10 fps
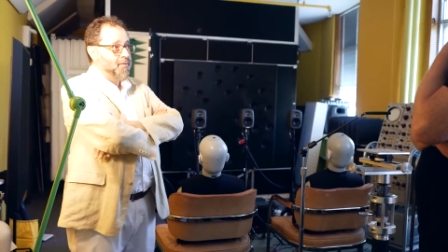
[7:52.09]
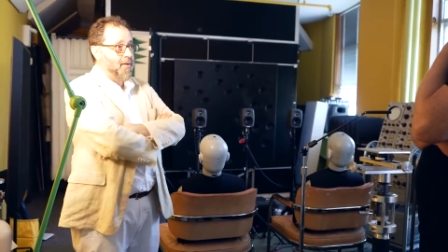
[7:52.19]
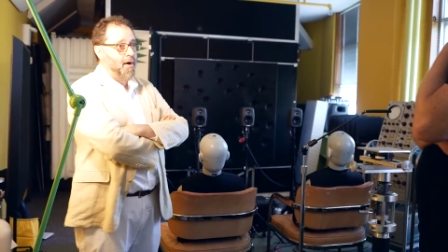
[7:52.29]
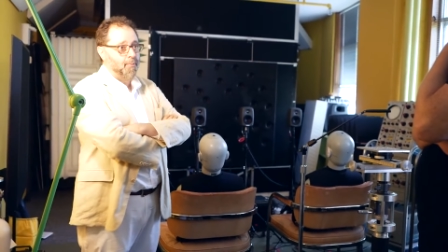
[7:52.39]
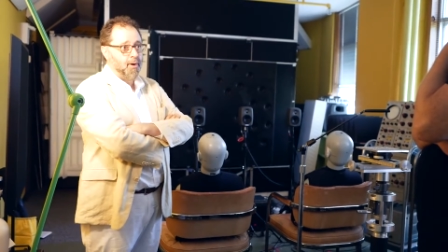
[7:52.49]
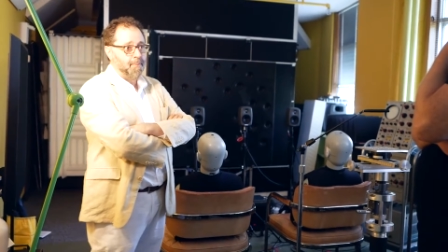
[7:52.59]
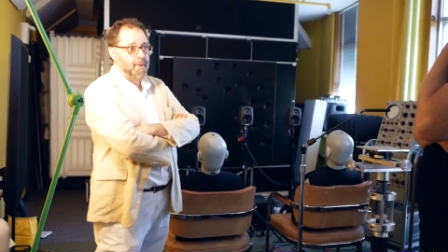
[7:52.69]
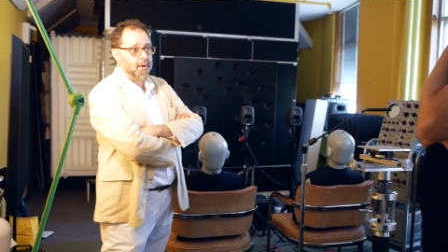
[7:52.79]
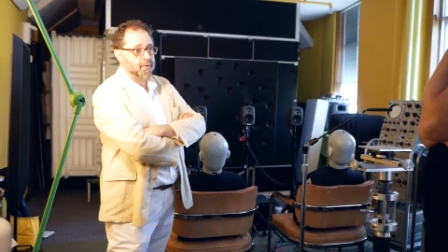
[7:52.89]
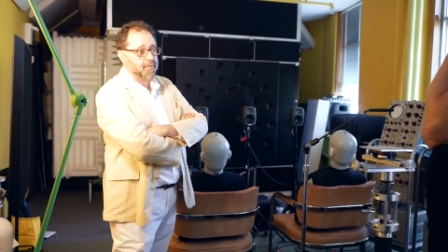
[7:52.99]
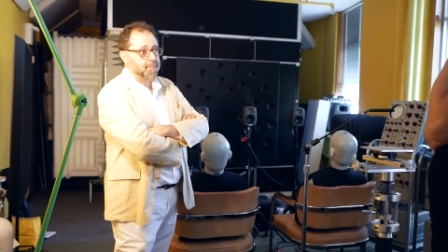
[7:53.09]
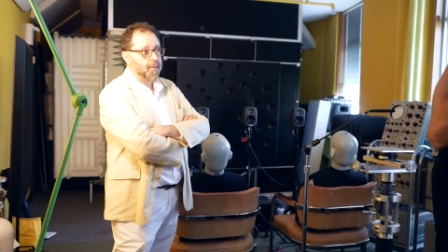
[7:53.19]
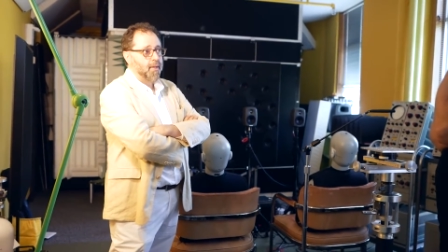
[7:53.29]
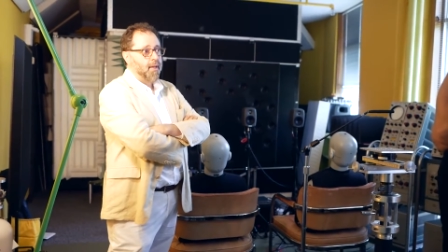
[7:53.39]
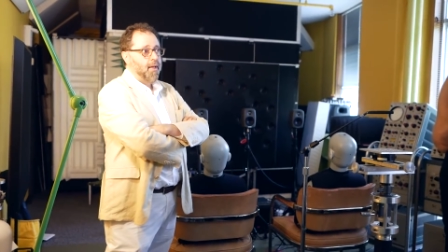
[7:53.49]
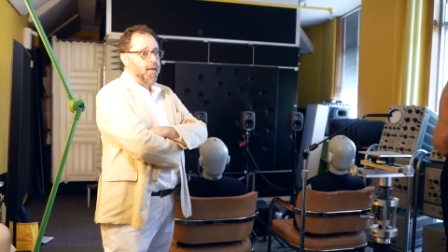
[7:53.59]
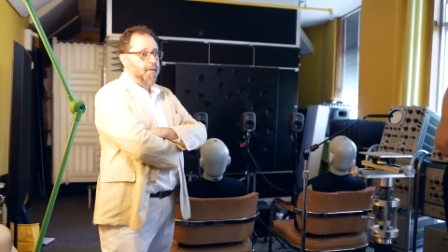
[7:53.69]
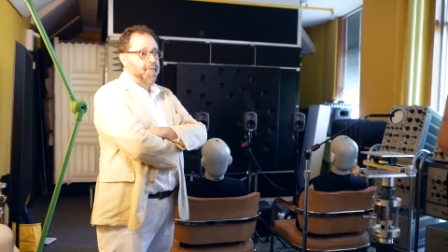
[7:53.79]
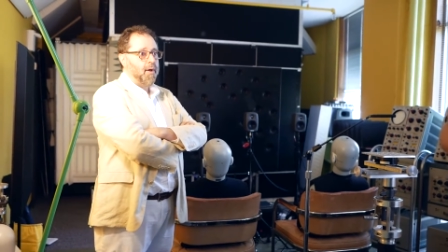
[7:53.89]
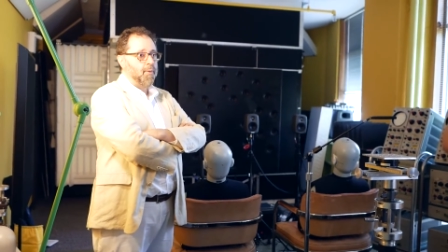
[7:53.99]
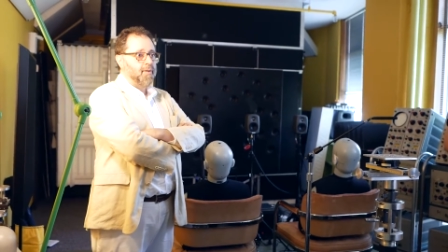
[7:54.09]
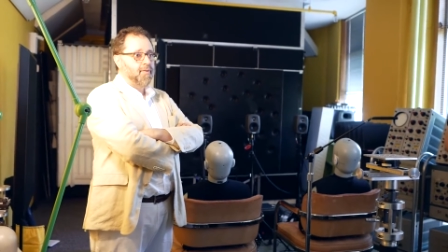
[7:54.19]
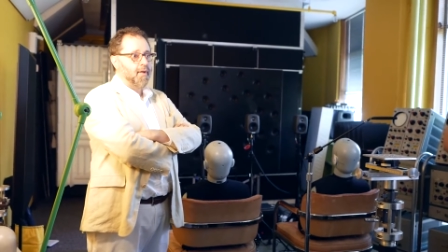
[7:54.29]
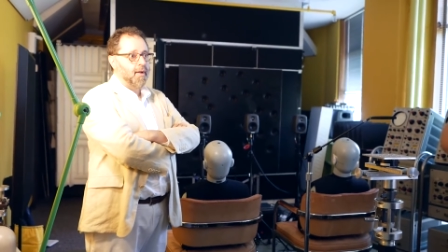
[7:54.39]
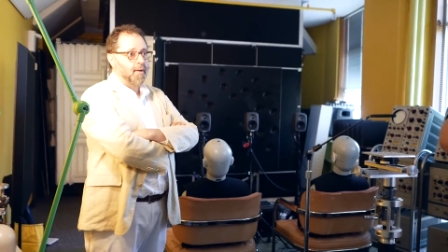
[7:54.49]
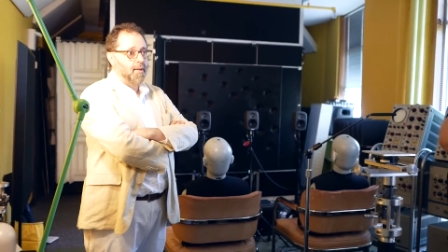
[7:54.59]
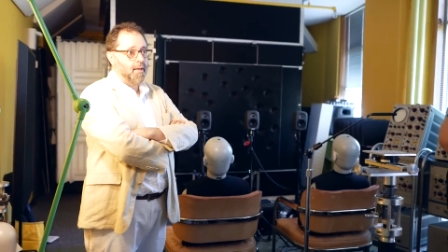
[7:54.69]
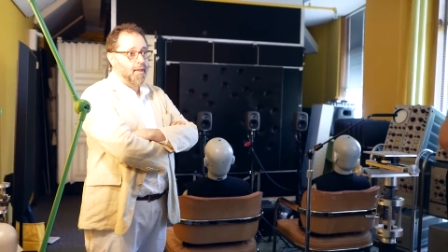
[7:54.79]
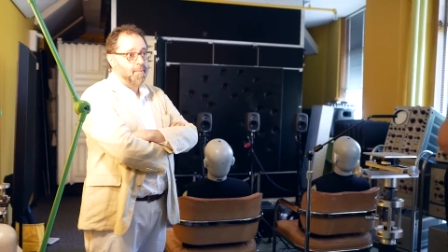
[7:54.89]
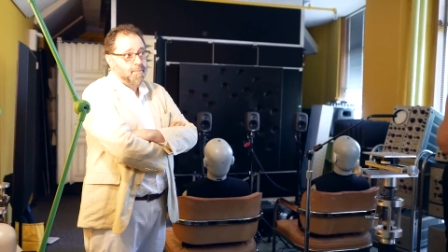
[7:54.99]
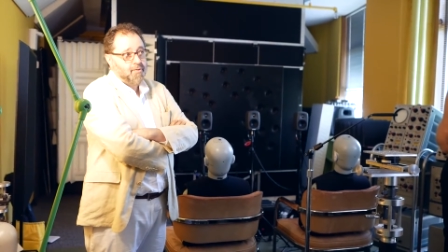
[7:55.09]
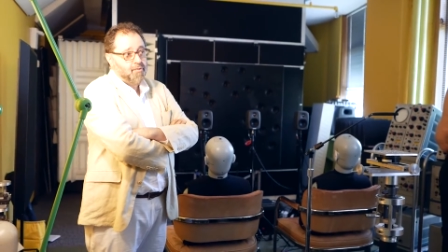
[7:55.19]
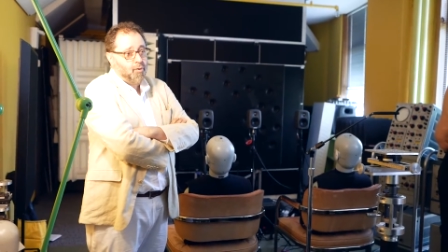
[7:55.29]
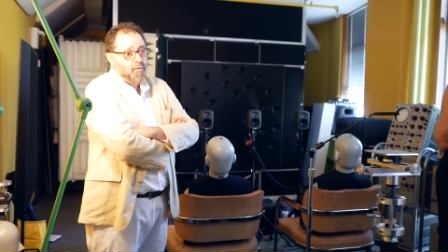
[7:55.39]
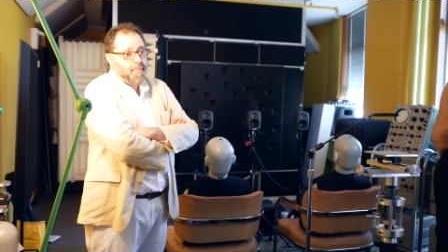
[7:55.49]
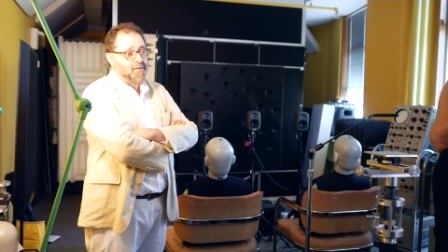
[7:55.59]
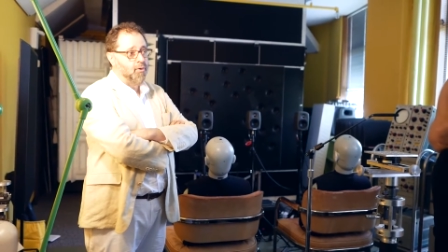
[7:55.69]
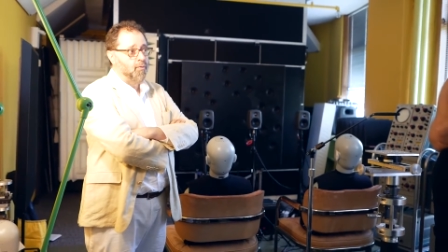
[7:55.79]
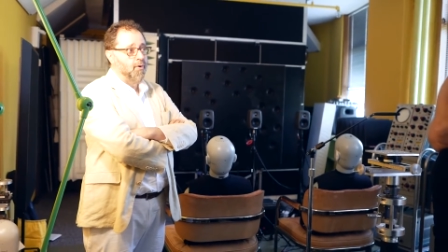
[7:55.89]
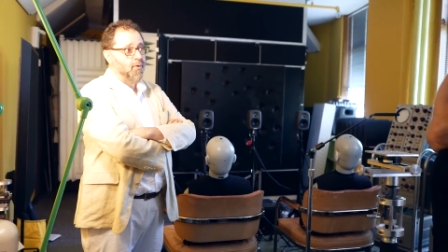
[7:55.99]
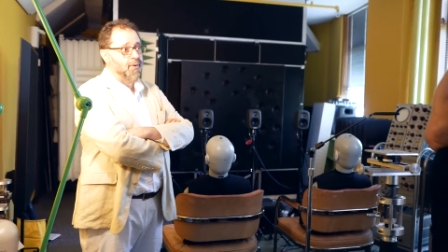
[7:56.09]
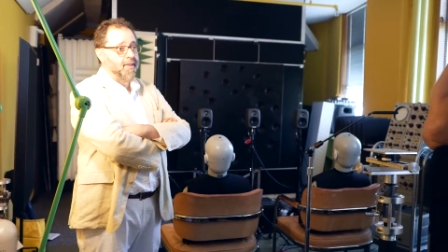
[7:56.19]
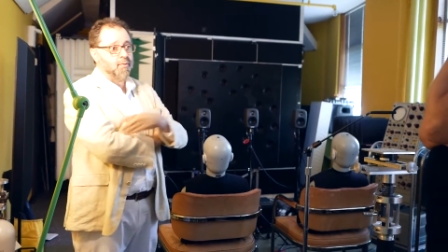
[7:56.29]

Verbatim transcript: to the opera in Paris, and that was uh, a sort of binaural recording.